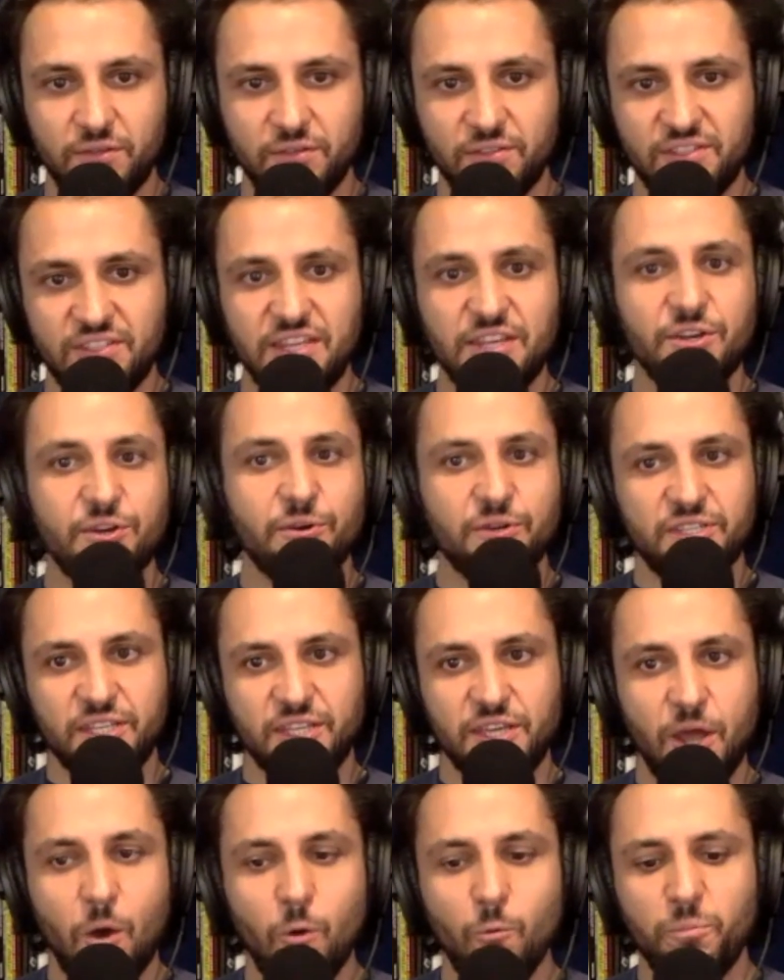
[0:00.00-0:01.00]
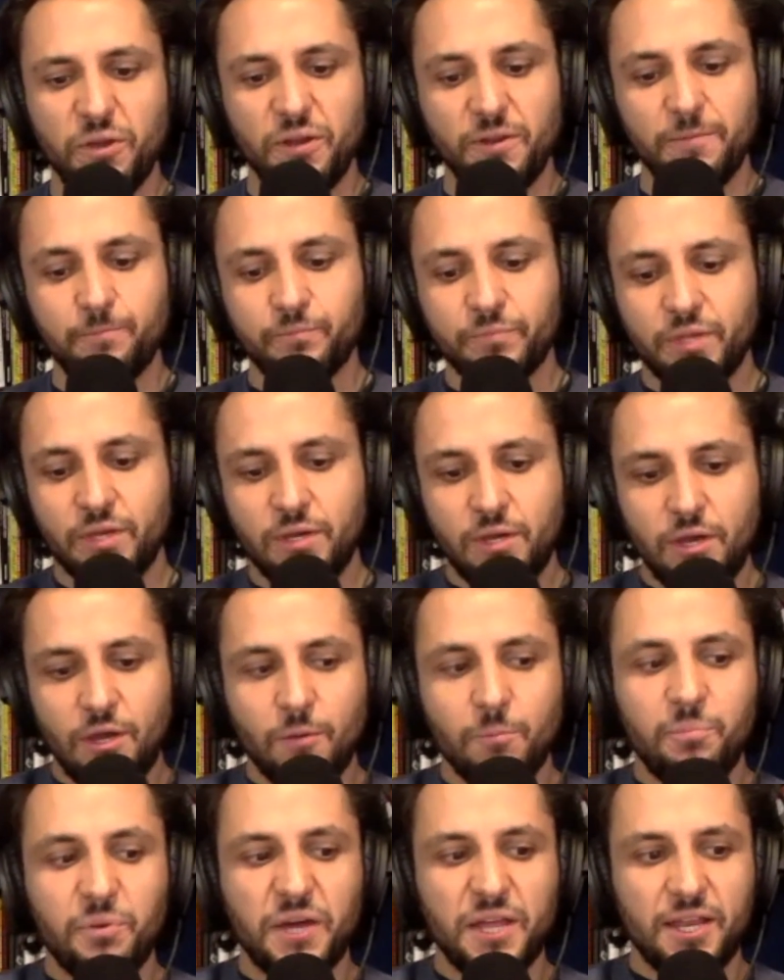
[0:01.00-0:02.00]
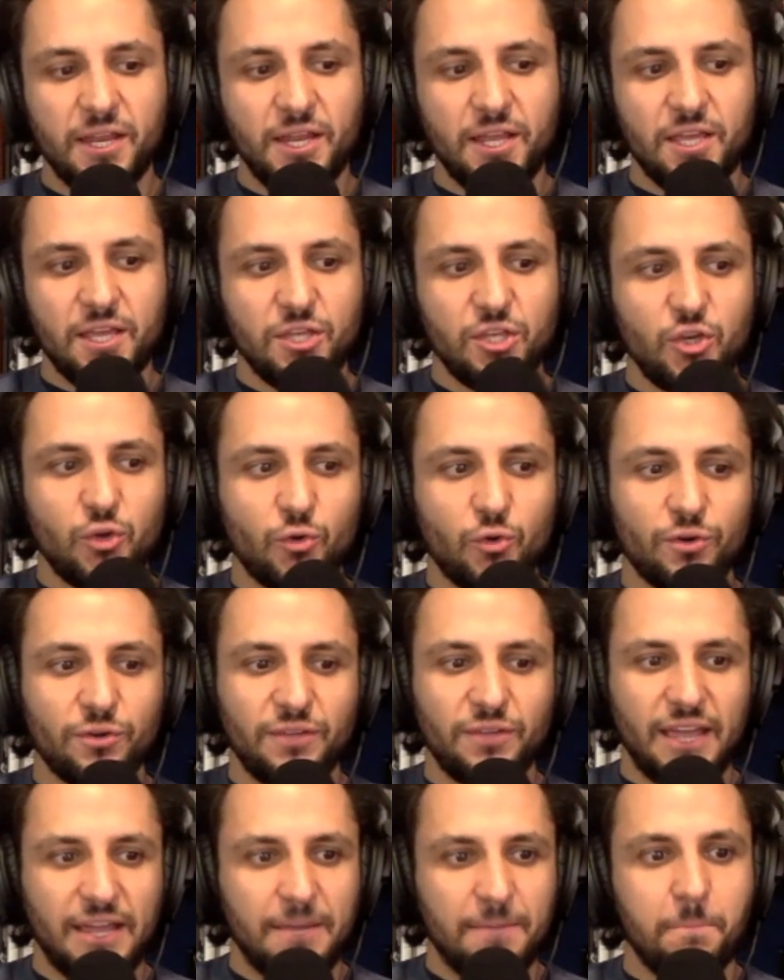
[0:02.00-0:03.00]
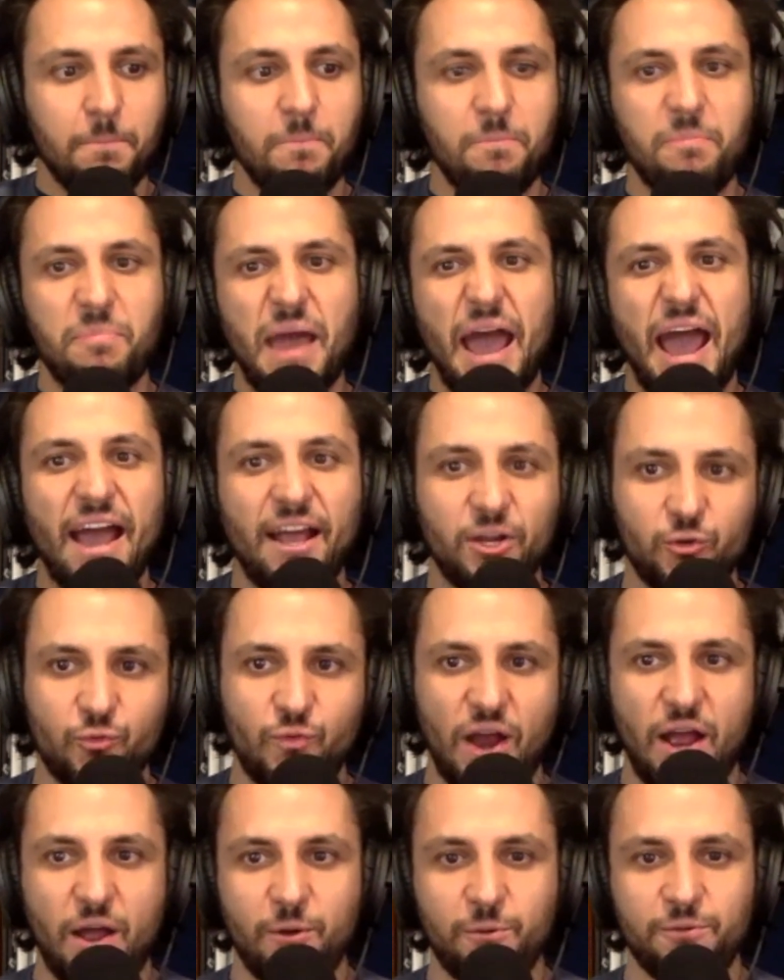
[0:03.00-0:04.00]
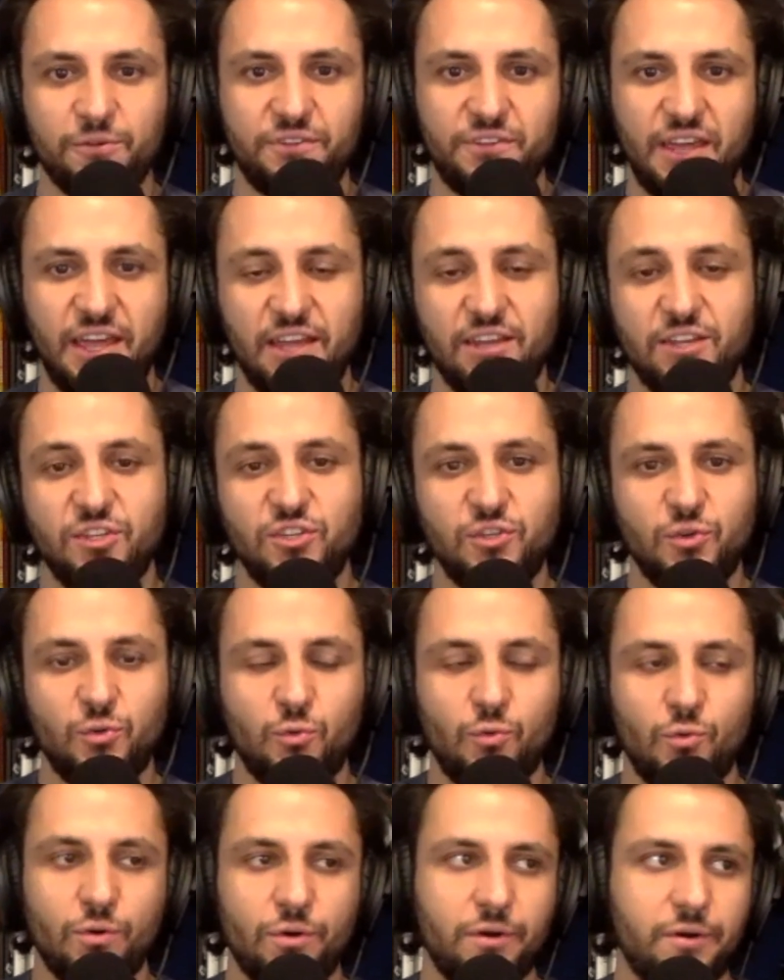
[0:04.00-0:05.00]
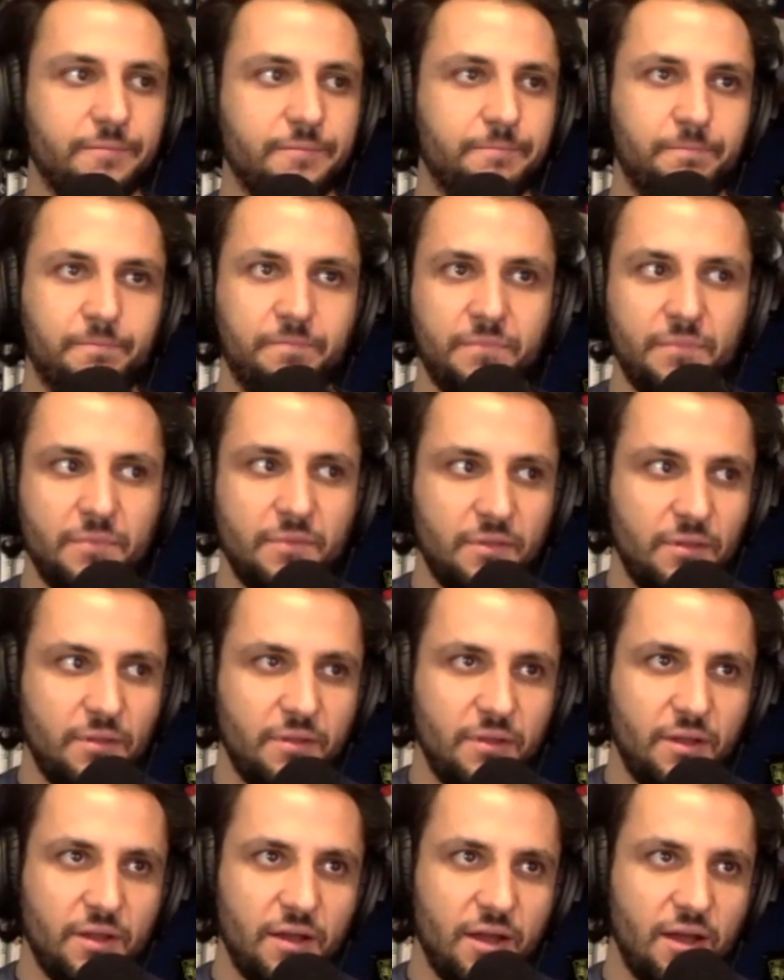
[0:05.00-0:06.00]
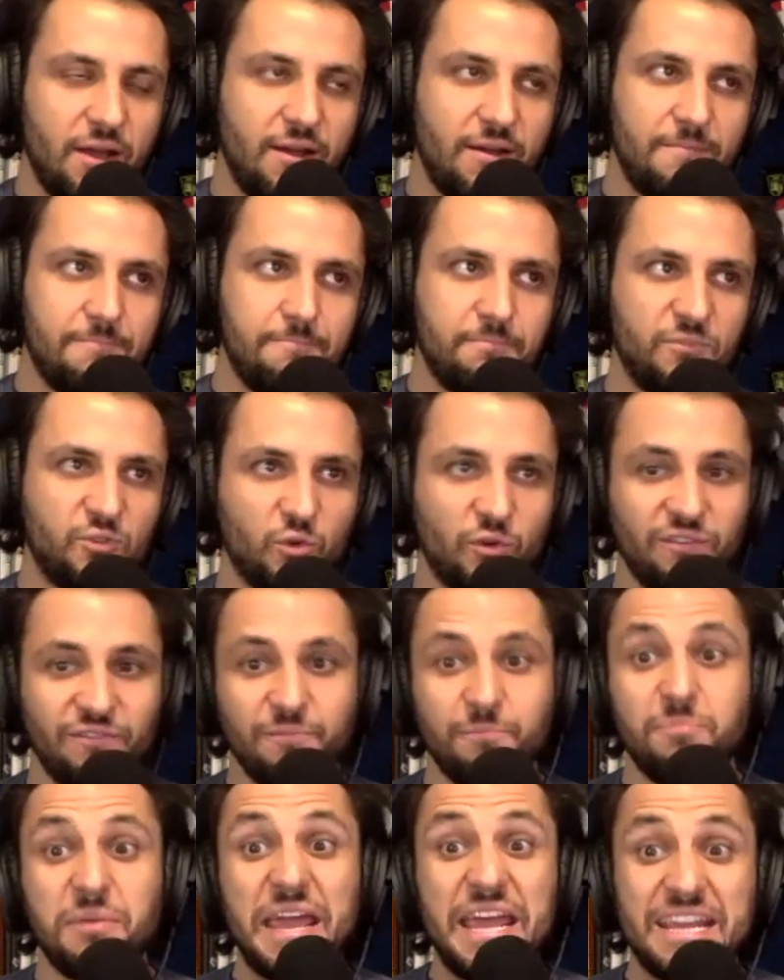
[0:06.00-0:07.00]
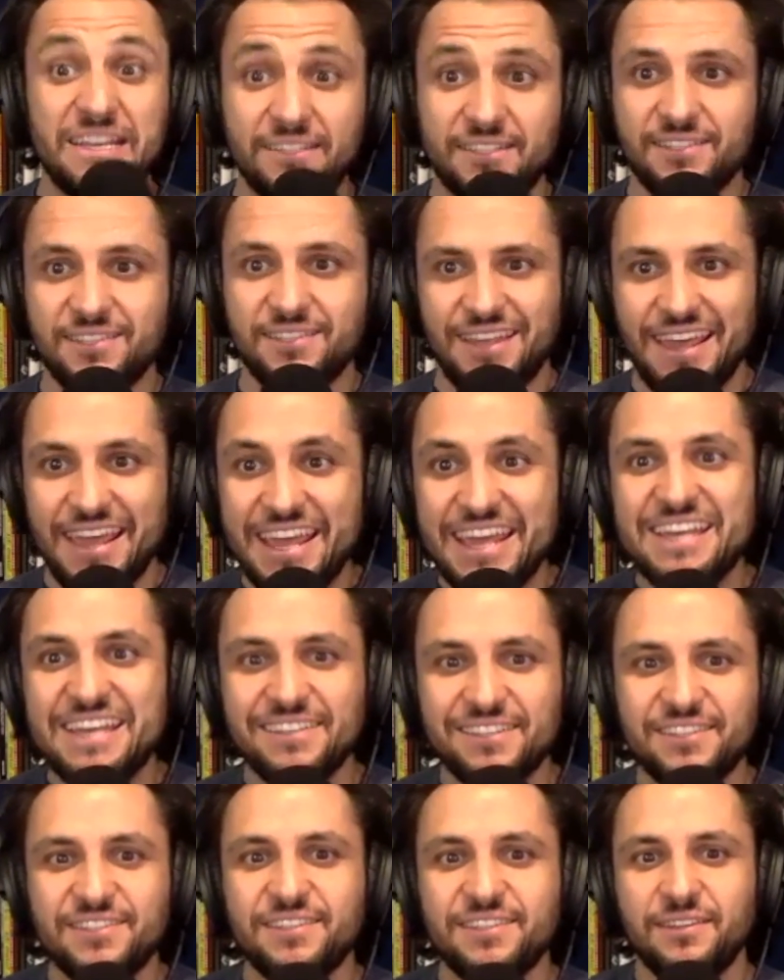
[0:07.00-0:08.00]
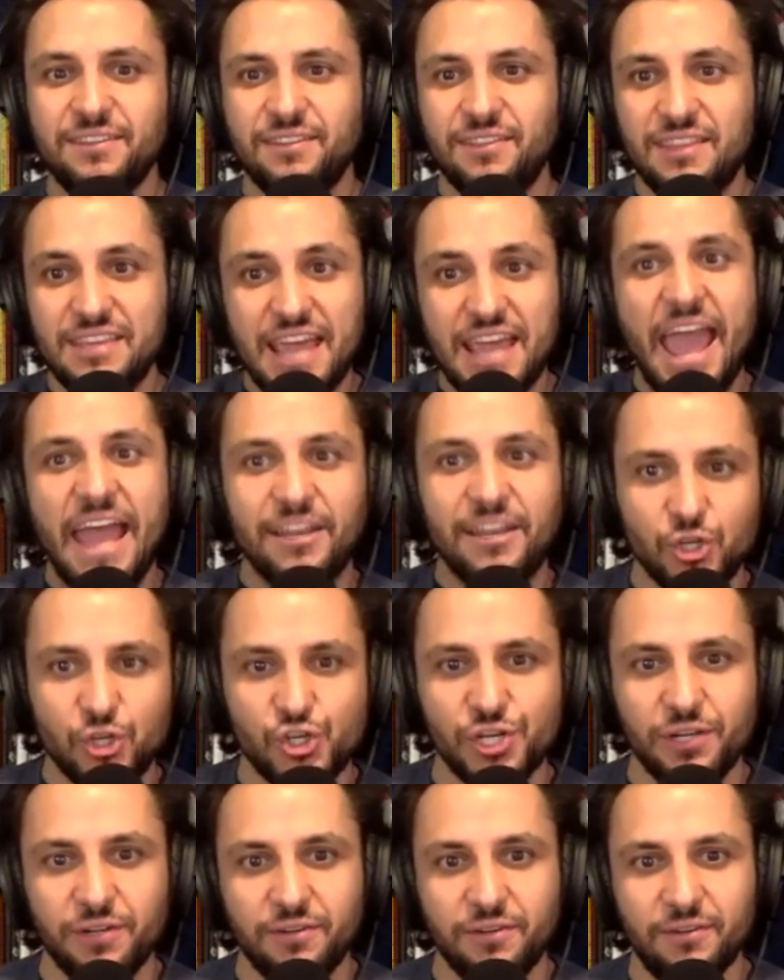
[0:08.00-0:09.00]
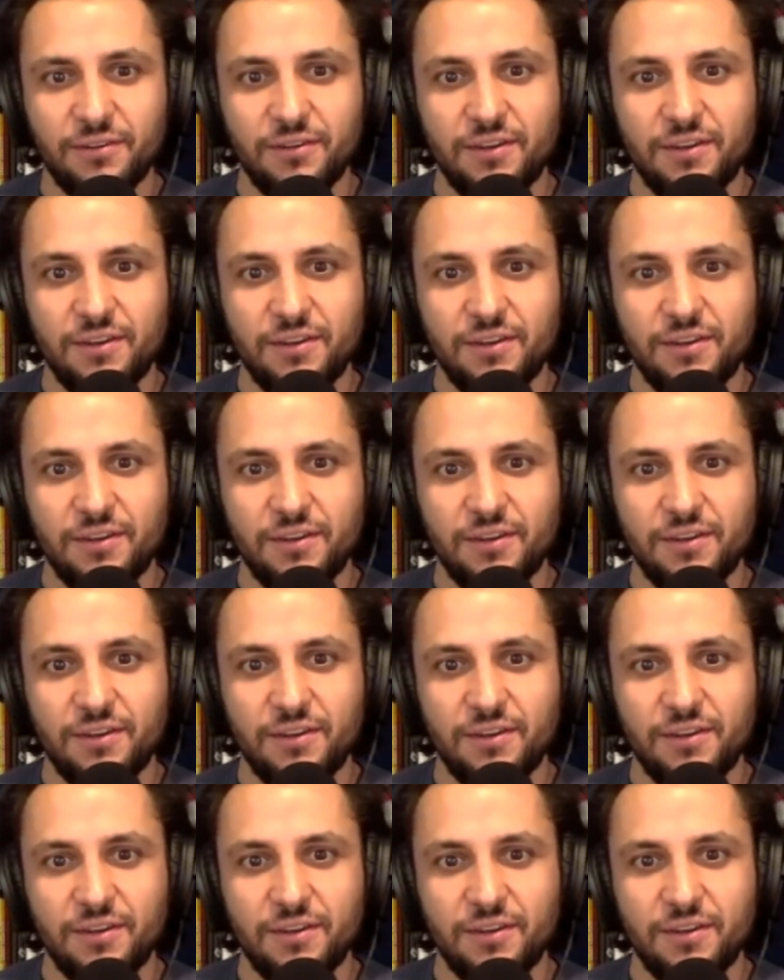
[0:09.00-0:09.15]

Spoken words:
senior into the open, but your like background and your sort of base is the engine,